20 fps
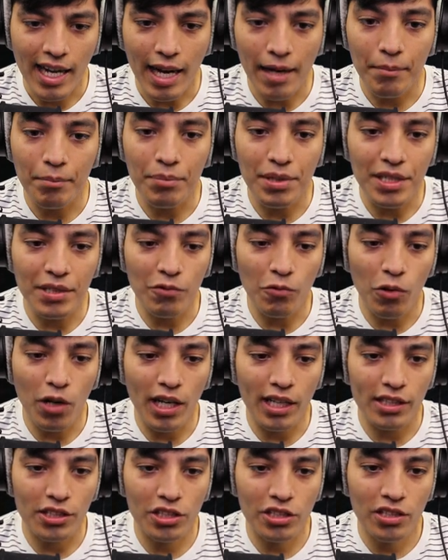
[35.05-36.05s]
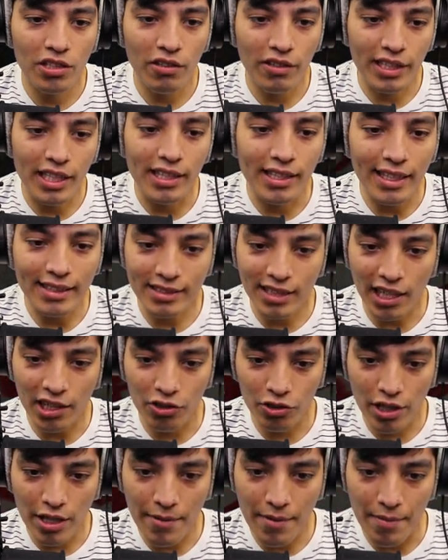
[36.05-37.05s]
I'm being watched. Okay, that's
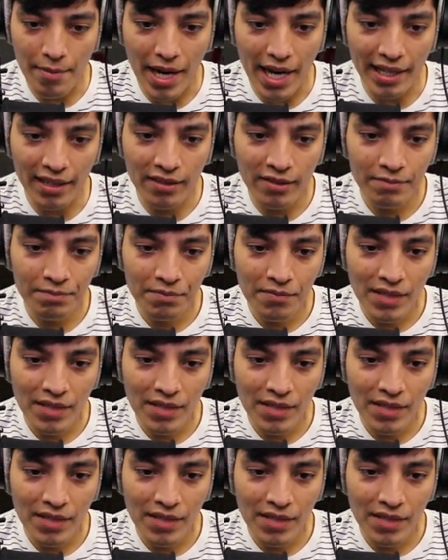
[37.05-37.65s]
kind of creepy, man.